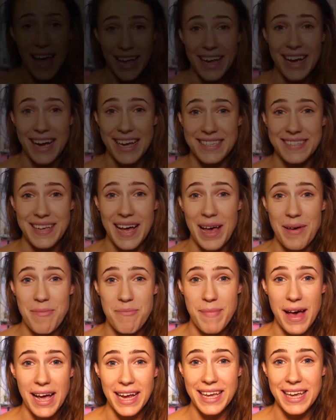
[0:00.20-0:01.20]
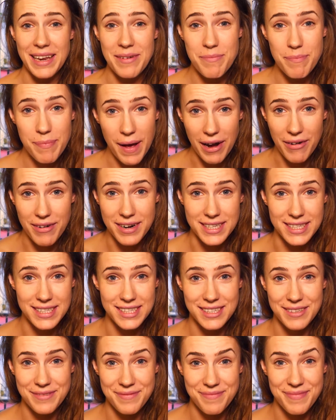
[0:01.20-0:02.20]
Hey guys, I'm back in
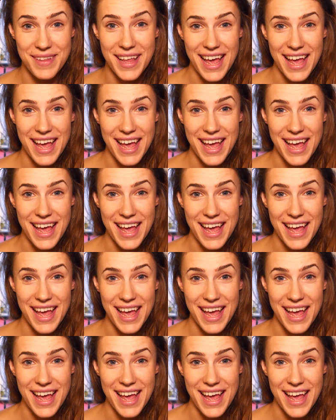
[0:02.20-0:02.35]
Paris.